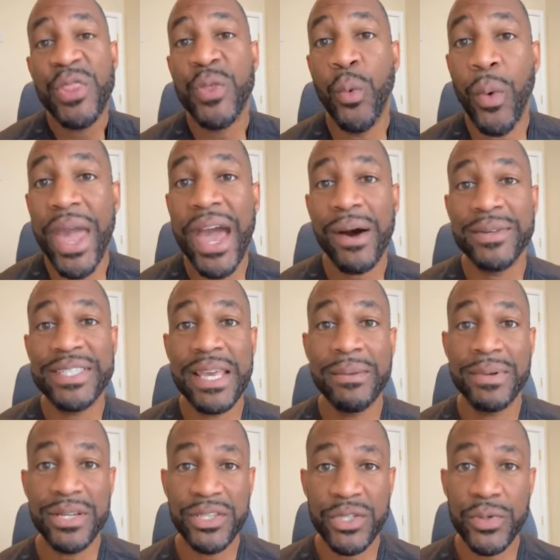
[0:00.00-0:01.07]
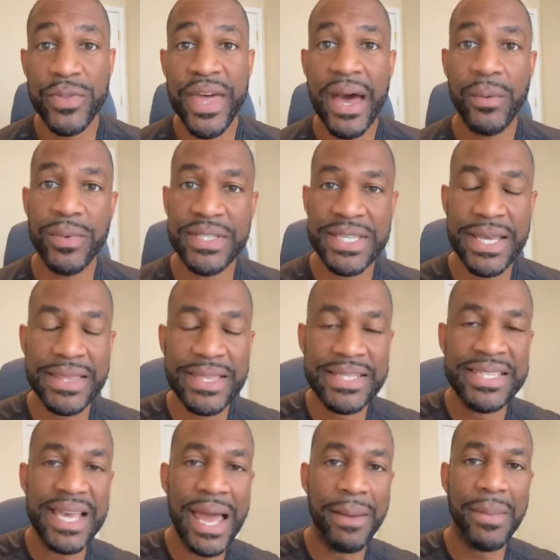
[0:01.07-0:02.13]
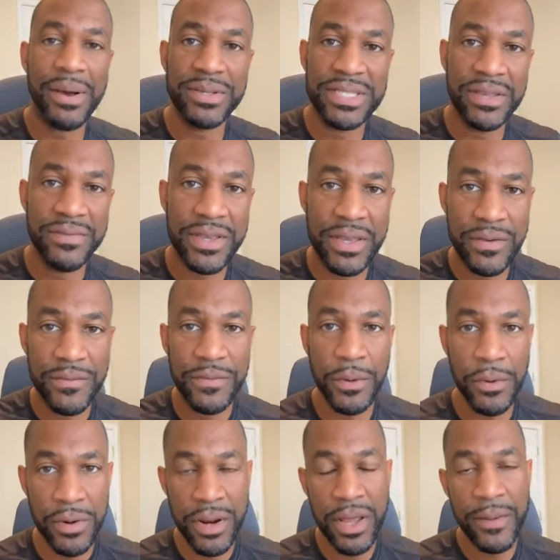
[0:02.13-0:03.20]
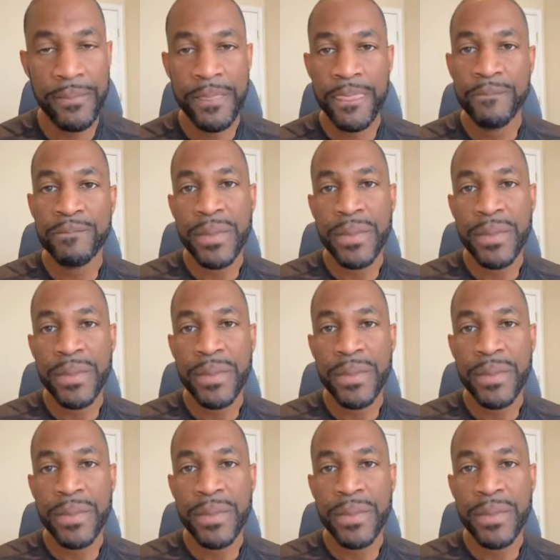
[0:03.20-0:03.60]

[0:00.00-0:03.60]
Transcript: The way I was able to do that was at the time I was living in Florida.